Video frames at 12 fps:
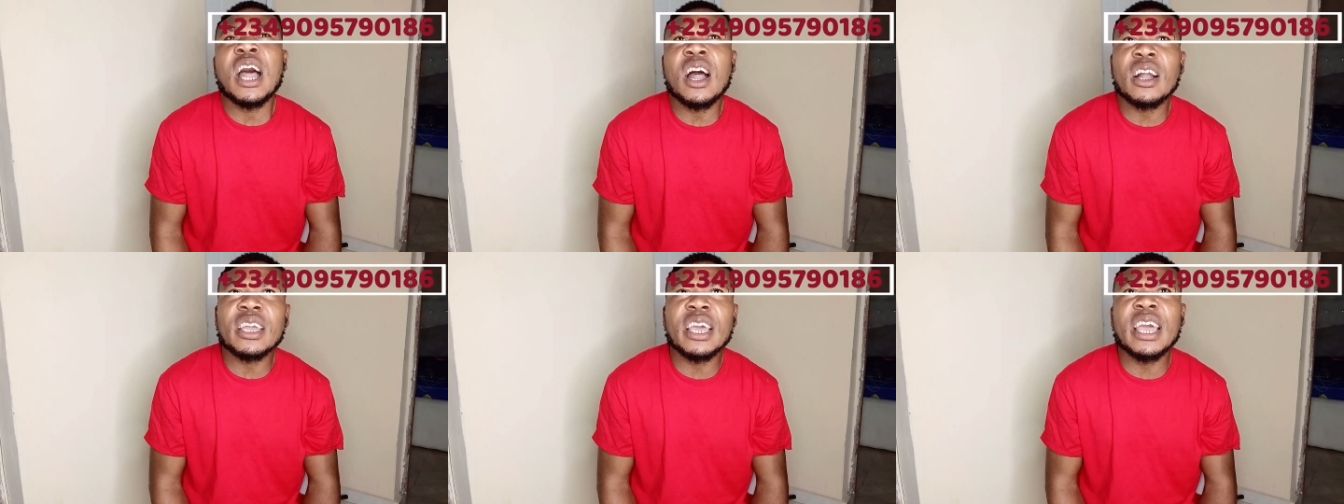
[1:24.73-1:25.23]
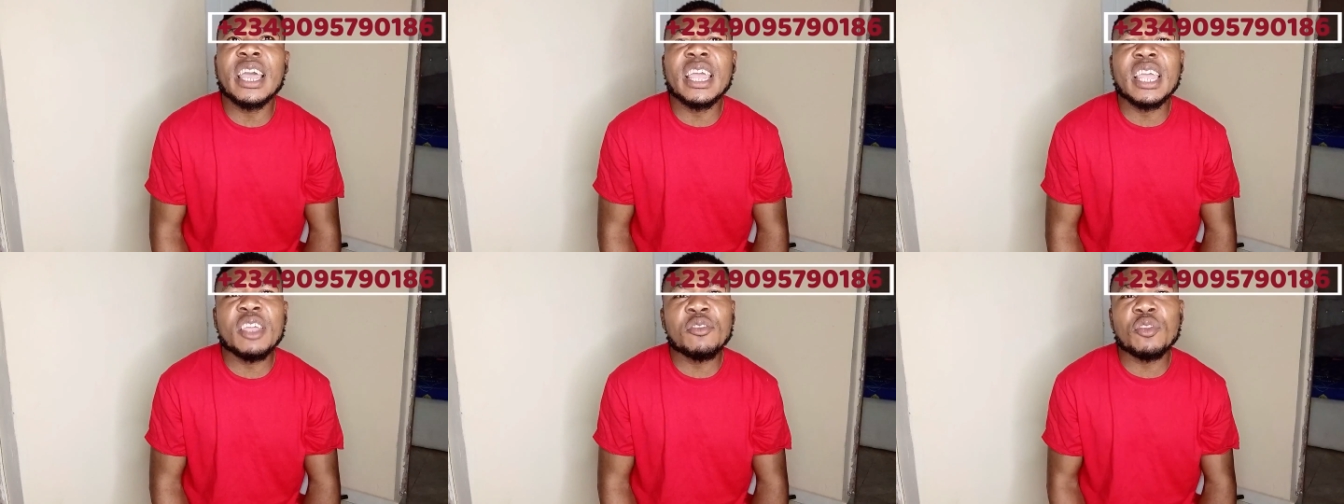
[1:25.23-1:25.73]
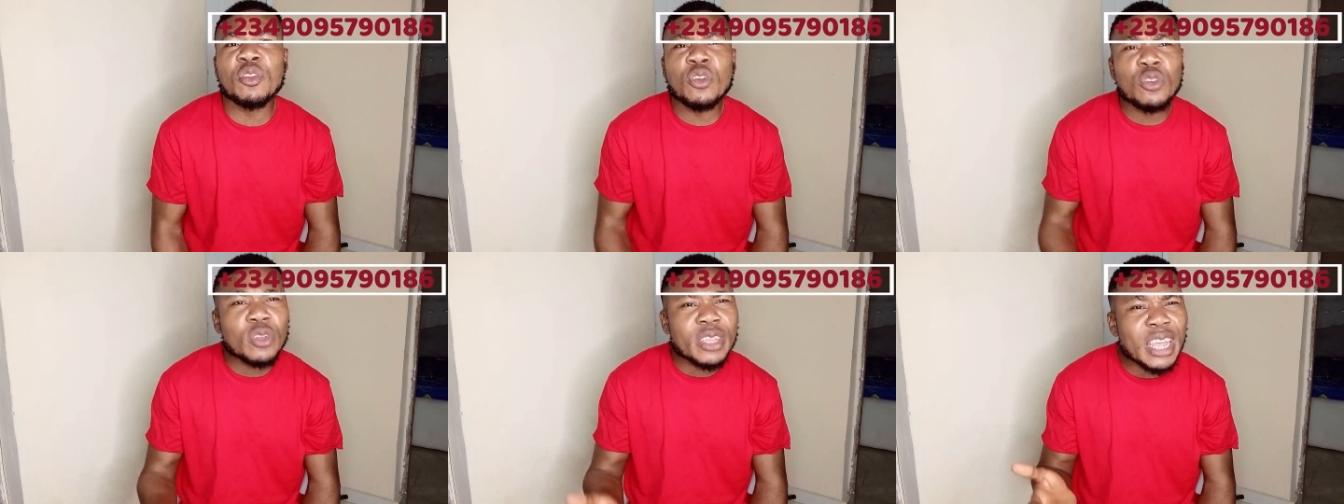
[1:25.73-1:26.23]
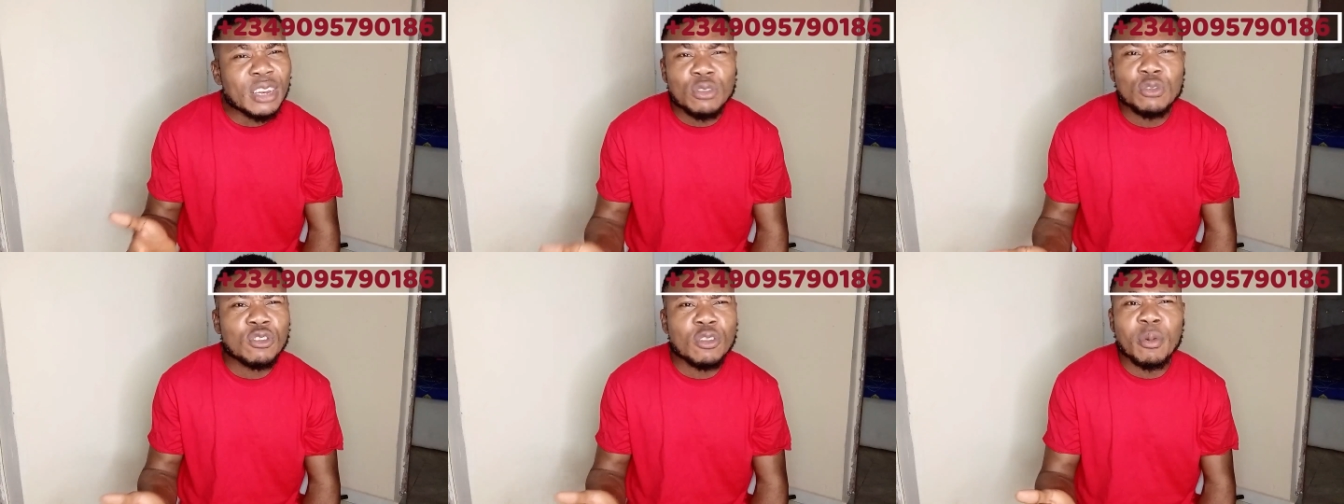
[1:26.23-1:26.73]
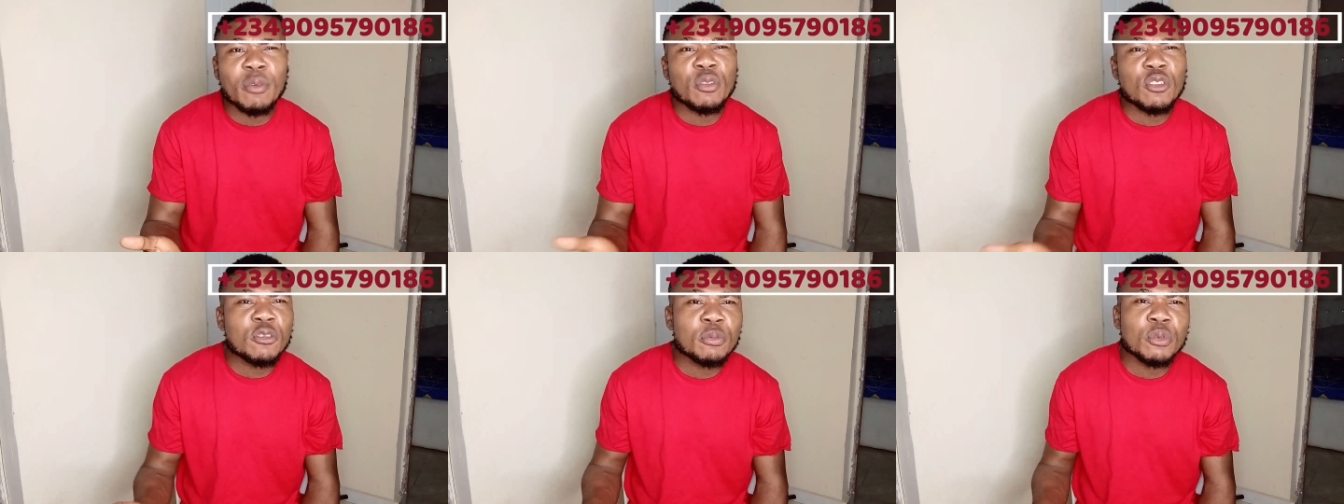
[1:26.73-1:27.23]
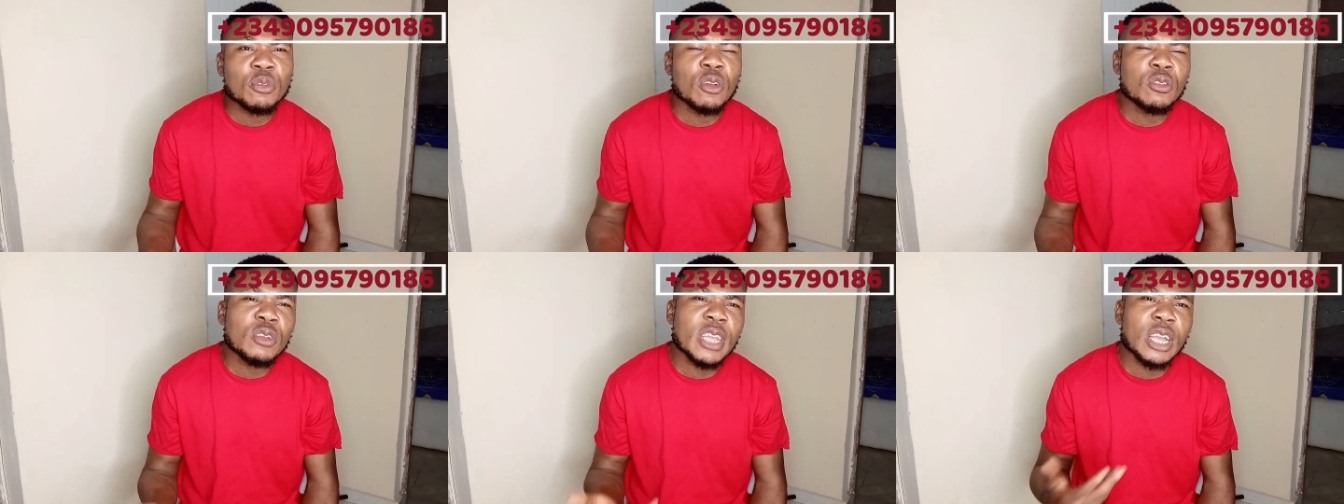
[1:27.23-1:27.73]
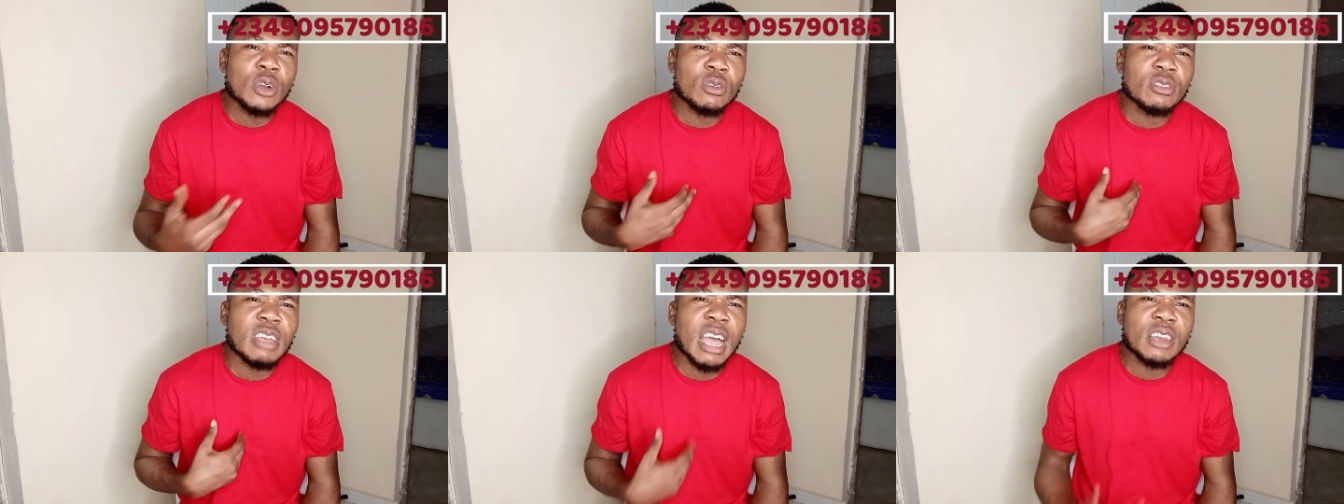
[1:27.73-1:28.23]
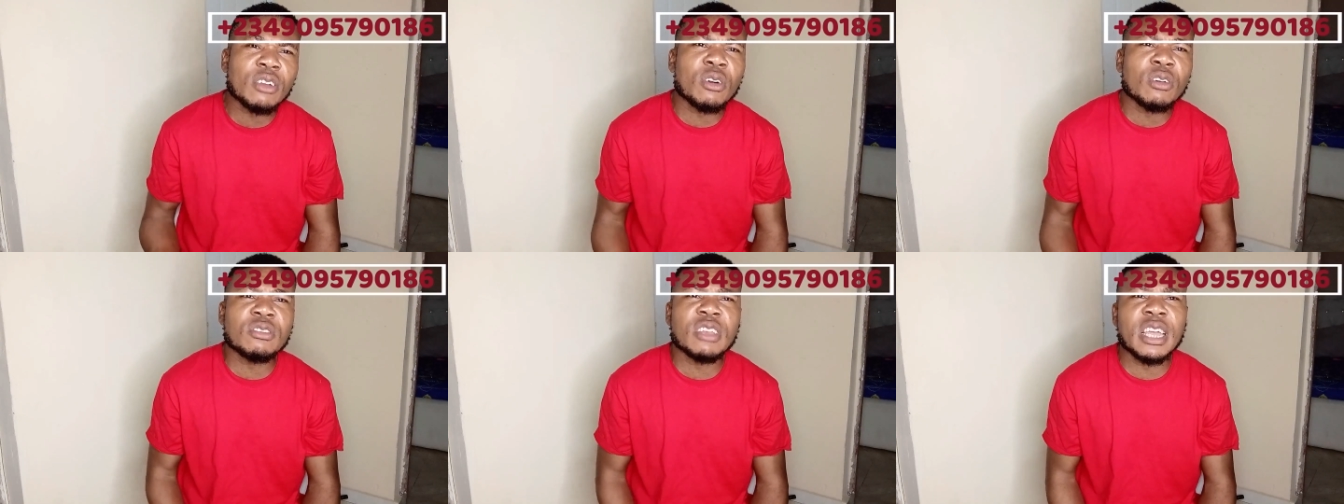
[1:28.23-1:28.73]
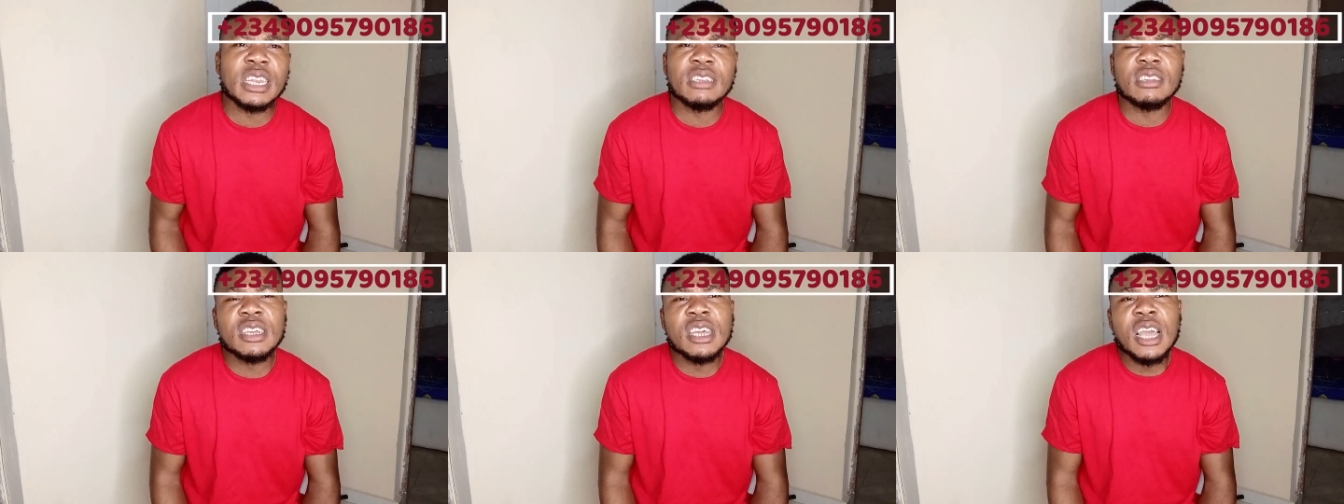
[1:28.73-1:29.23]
Okay, if you know you can do some of those products, you can contact us and